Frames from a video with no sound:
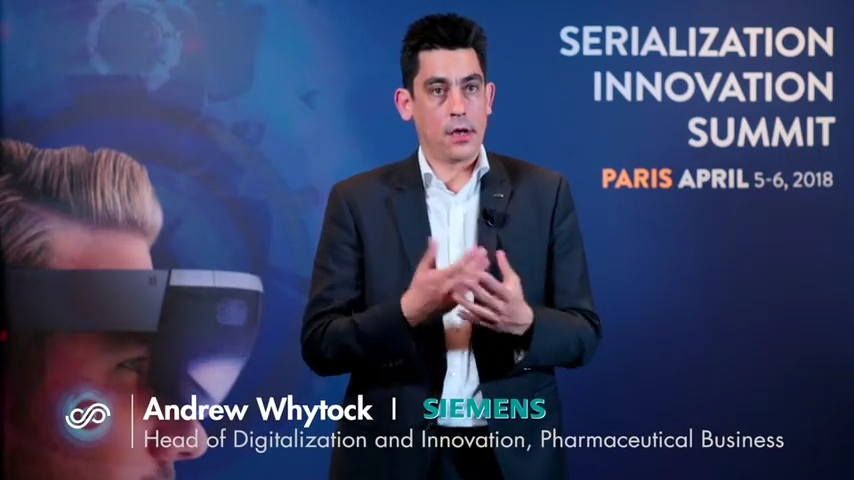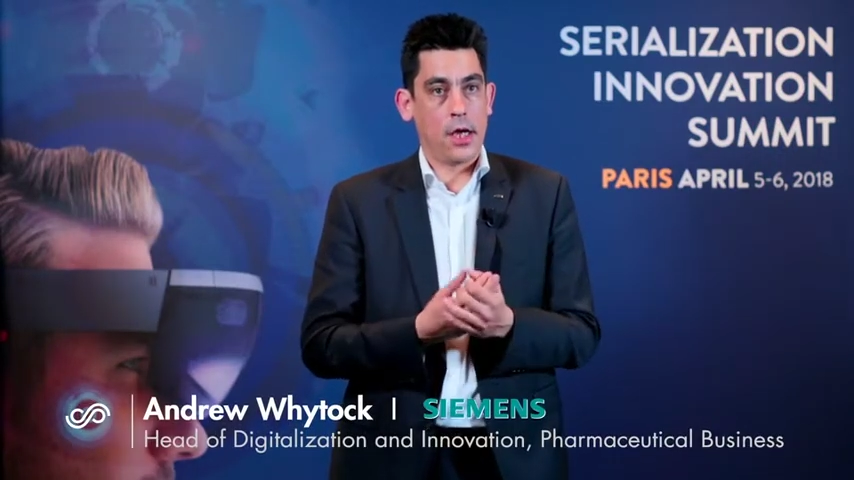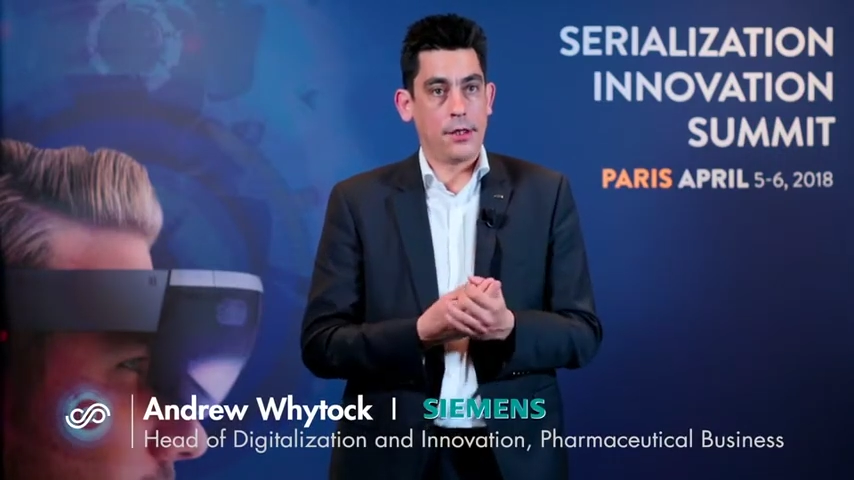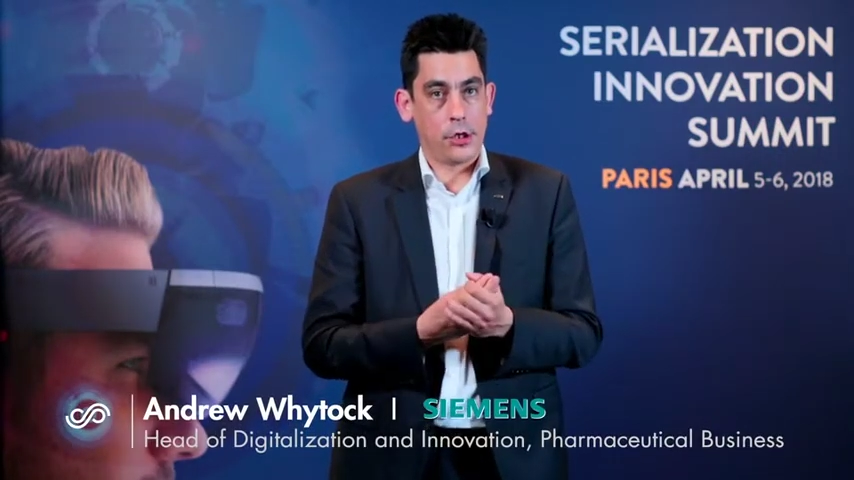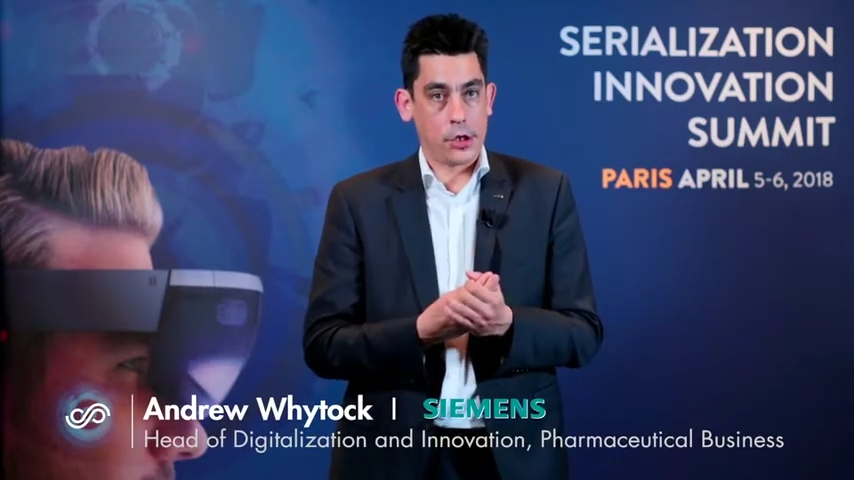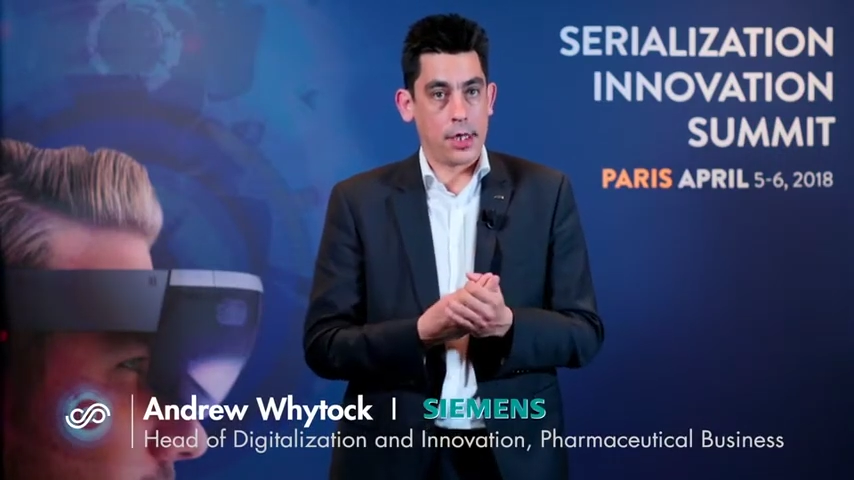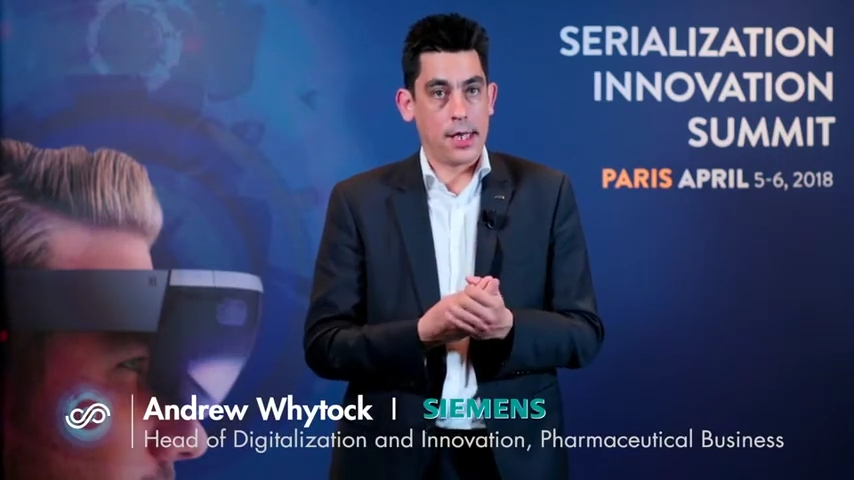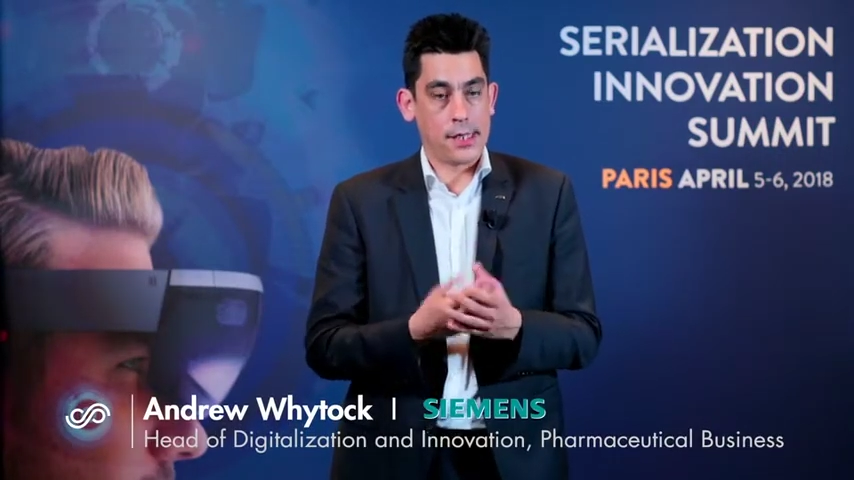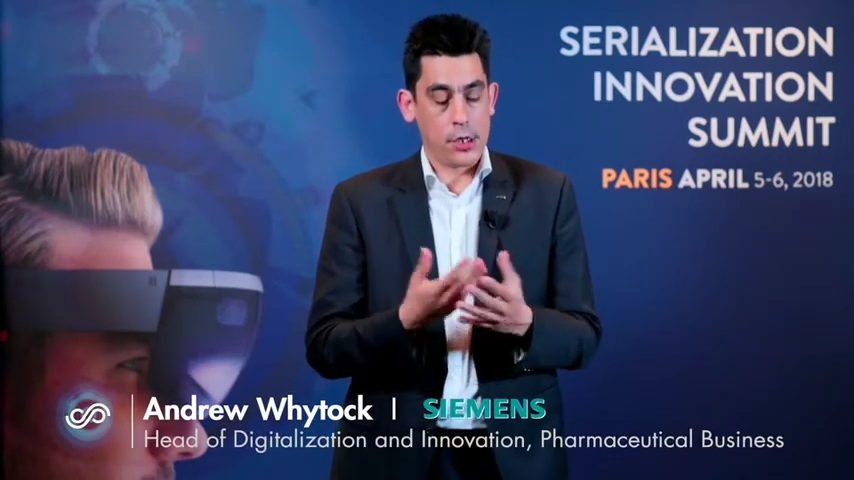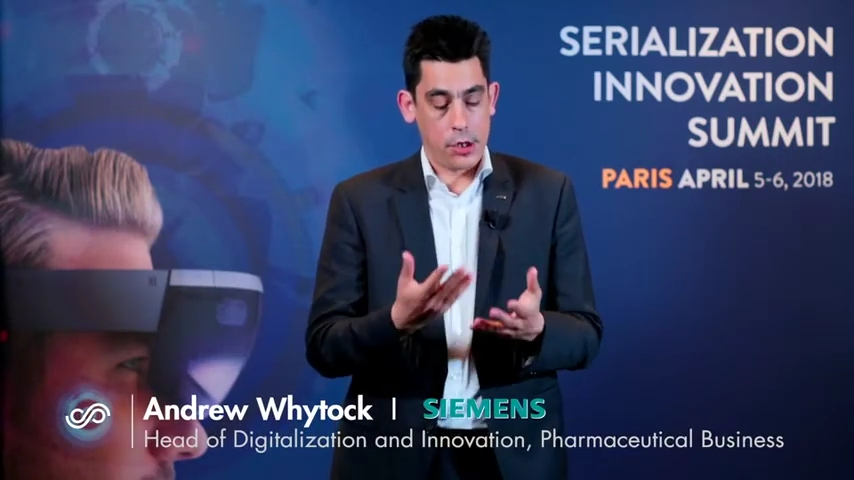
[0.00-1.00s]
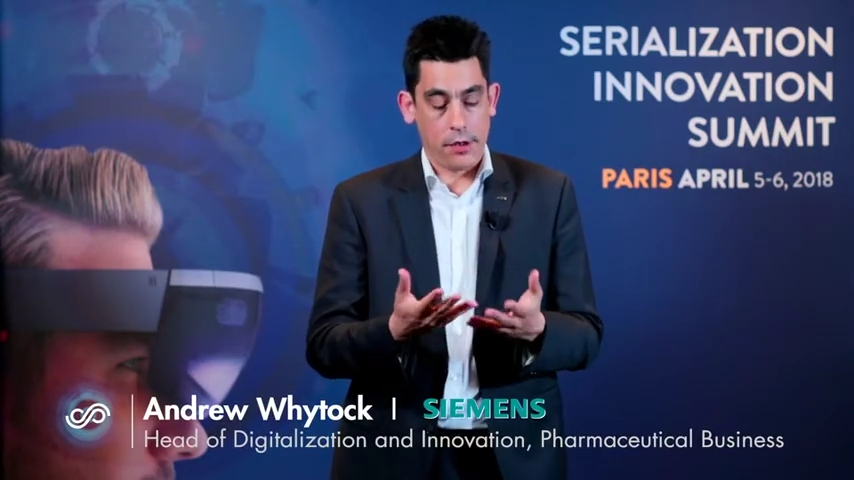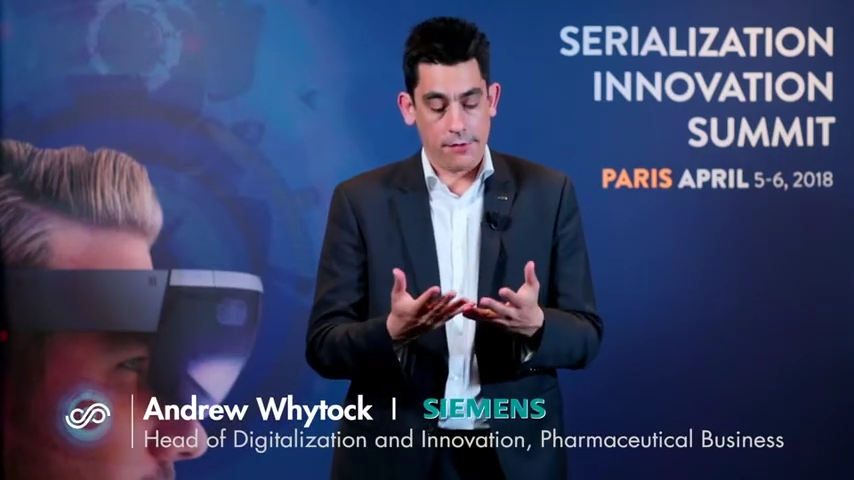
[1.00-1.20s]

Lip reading: digitalization in the